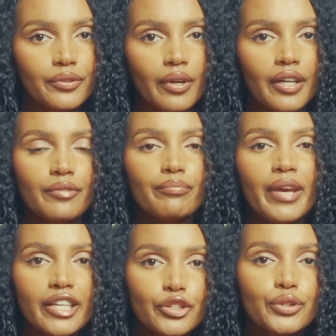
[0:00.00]
one,
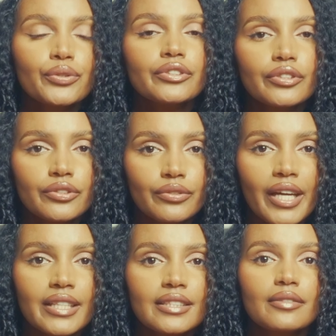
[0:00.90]
make sure to
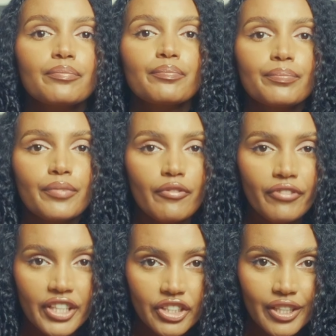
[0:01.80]
dress
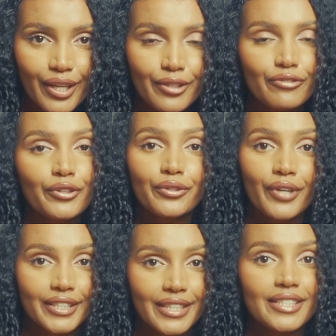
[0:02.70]
professionally for your
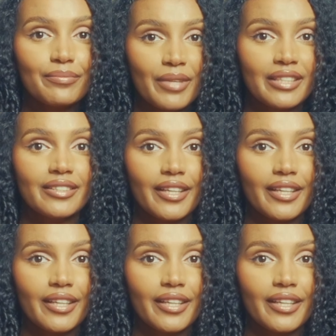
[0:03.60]
assessment